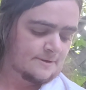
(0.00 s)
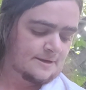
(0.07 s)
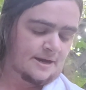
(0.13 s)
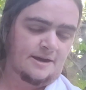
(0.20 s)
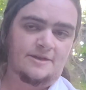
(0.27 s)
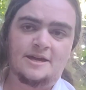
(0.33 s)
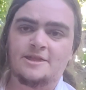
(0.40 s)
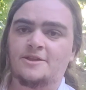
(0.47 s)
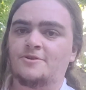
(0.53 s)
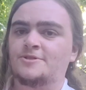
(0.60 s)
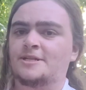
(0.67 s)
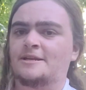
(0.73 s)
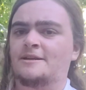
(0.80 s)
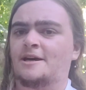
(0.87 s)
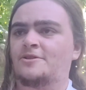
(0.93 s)
I think there's
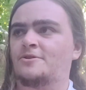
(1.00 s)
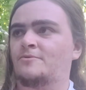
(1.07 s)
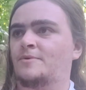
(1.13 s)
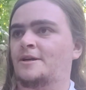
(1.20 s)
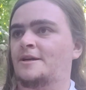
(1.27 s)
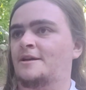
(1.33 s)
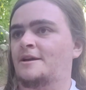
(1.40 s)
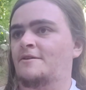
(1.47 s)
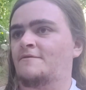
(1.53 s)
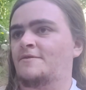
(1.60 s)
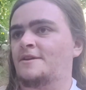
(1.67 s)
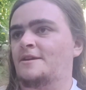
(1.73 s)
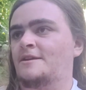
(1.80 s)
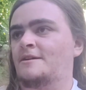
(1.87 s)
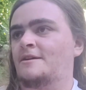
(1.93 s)
another one of
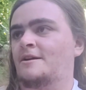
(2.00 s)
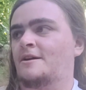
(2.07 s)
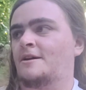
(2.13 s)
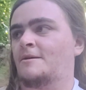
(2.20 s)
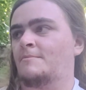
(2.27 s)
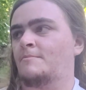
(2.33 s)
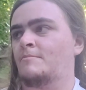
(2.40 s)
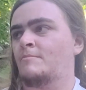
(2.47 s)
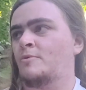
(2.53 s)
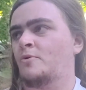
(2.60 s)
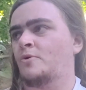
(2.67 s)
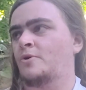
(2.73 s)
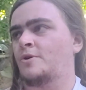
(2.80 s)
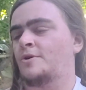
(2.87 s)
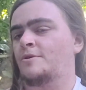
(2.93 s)
the
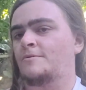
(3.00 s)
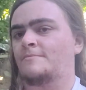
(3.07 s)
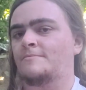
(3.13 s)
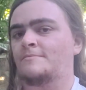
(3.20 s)
more